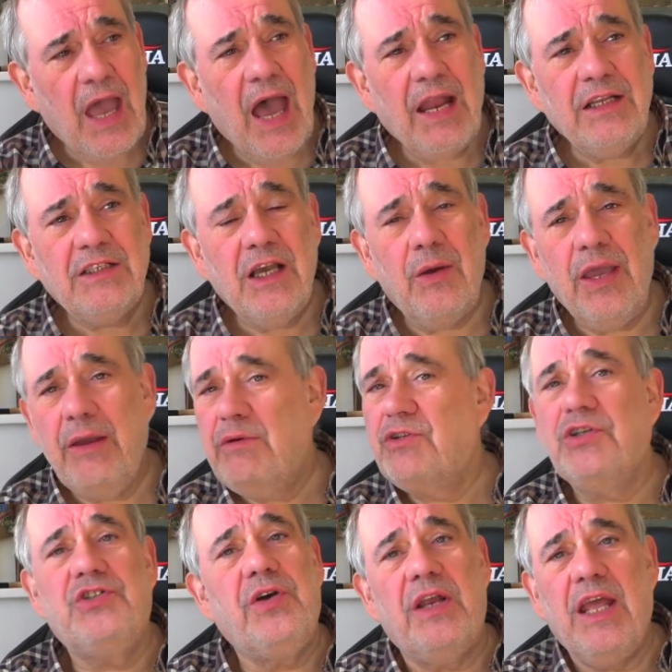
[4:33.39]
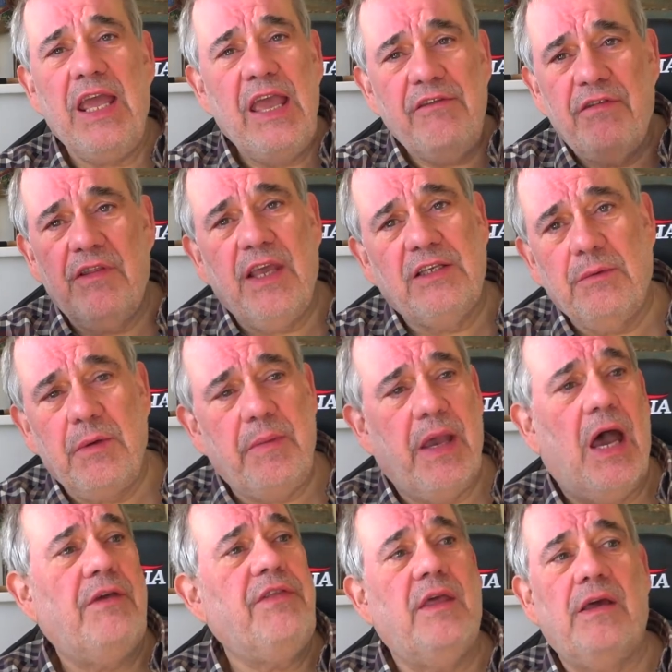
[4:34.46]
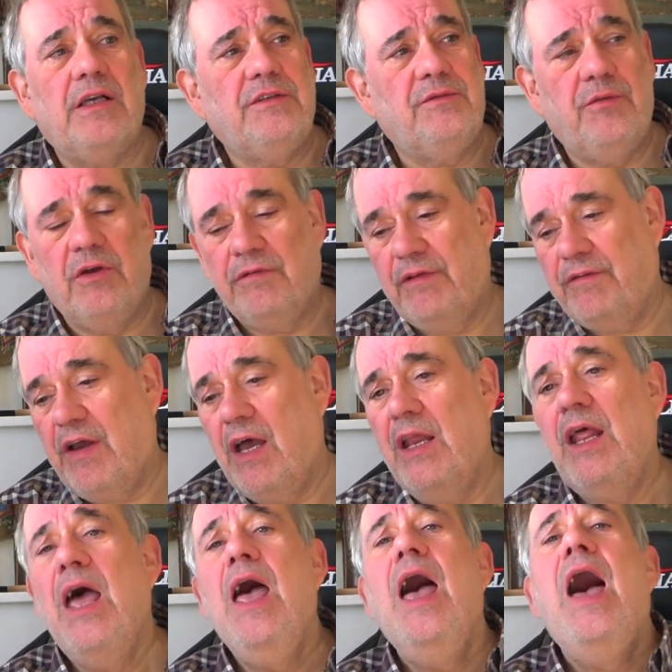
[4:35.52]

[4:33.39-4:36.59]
And so he was just trying to even things up a bit. I think that's perfectly fine.